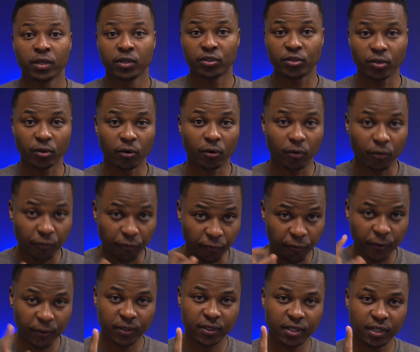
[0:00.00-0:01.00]
So
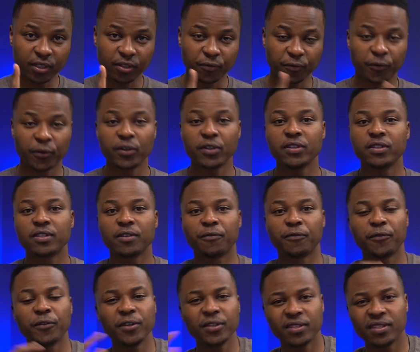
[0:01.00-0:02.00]
first things first, the
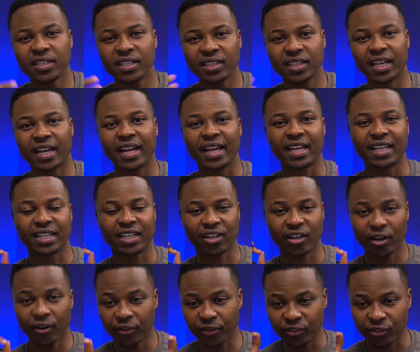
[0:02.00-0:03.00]
first thing that I
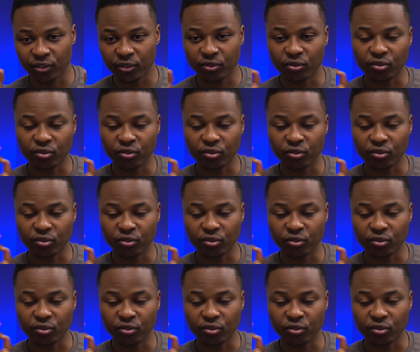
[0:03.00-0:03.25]
encourage you